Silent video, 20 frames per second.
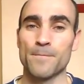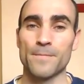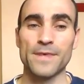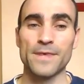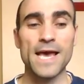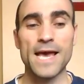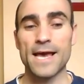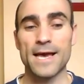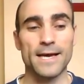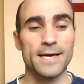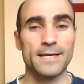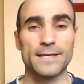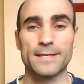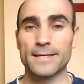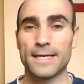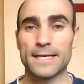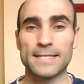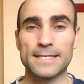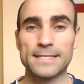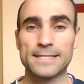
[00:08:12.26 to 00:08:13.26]
yeah,
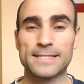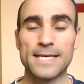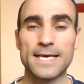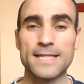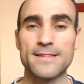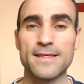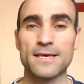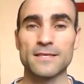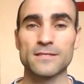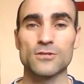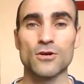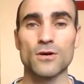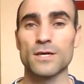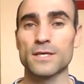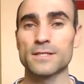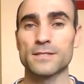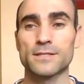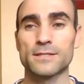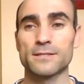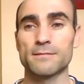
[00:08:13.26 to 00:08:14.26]
as I said, the answer
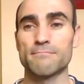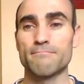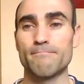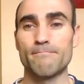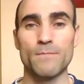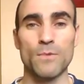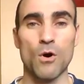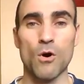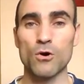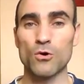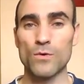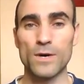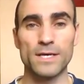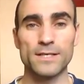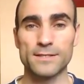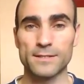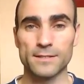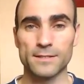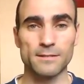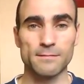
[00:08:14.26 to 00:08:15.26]
is
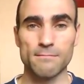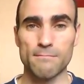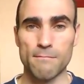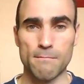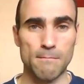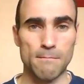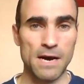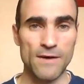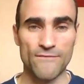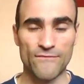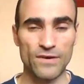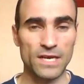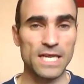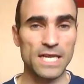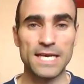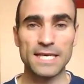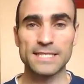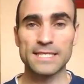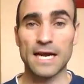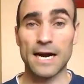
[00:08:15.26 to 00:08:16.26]
always my
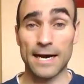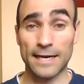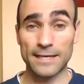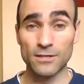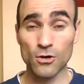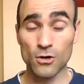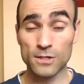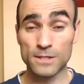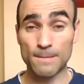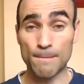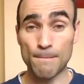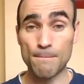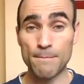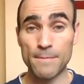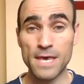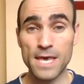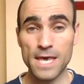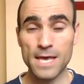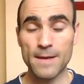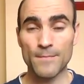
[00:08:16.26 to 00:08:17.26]
feelings are not
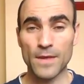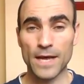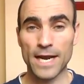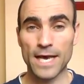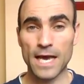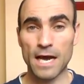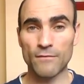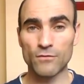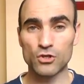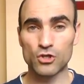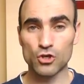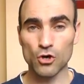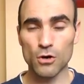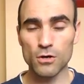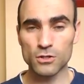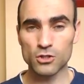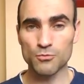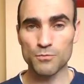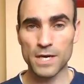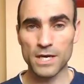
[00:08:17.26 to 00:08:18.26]
me, and I have a
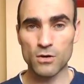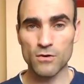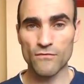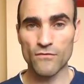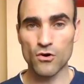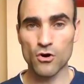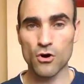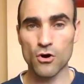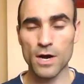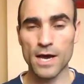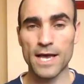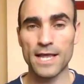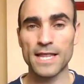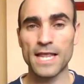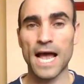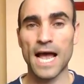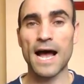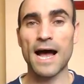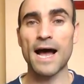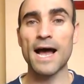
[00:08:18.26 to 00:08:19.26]
choice to make over,
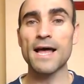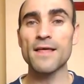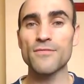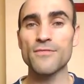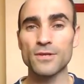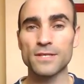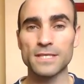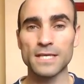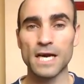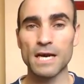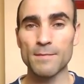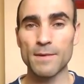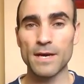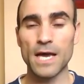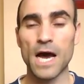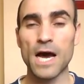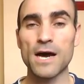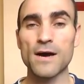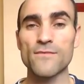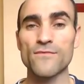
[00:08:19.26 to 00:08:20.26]
and at the time I
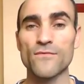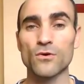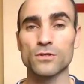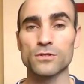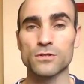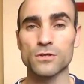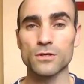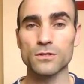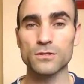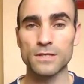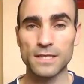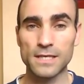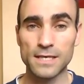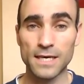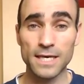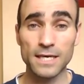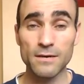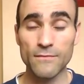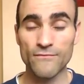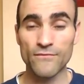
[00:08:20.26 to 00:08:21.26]
have a certain
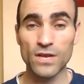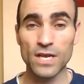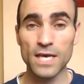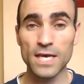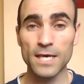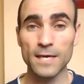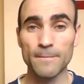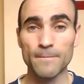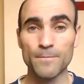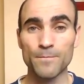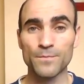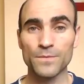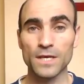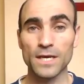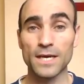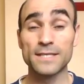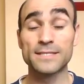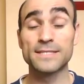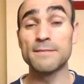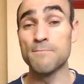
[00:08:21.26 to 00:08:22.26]
kind of feeling,
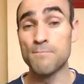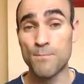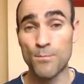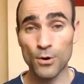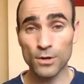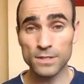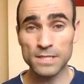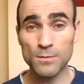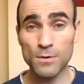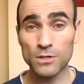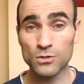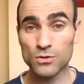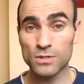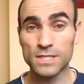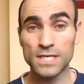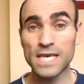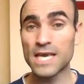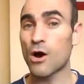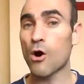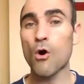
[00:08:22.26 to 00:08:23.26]
it's impossible to
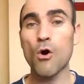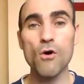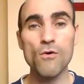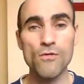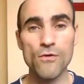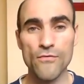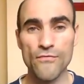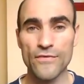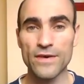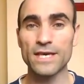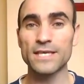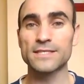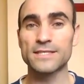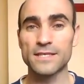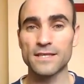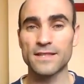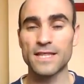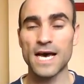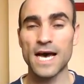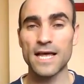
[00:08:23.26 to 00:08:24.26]
see other things
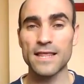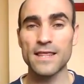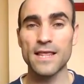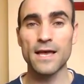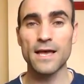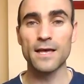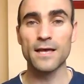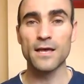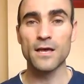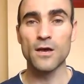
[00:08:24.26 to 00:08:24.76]
than